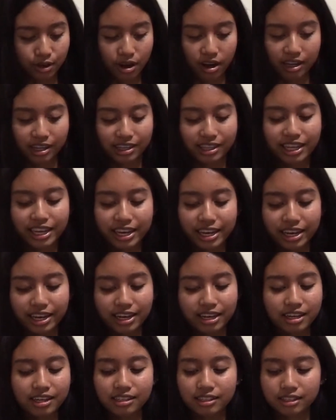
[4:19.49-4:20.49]
not
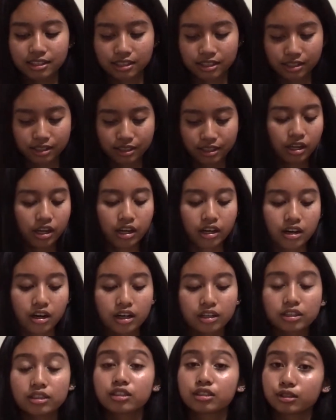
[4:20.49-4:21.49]
least, I
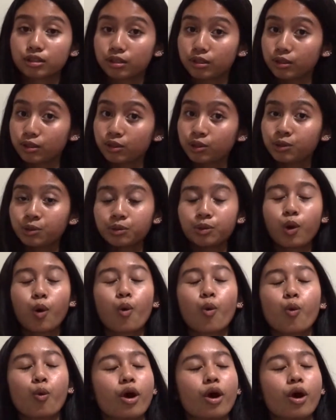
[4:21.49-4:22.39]
got 2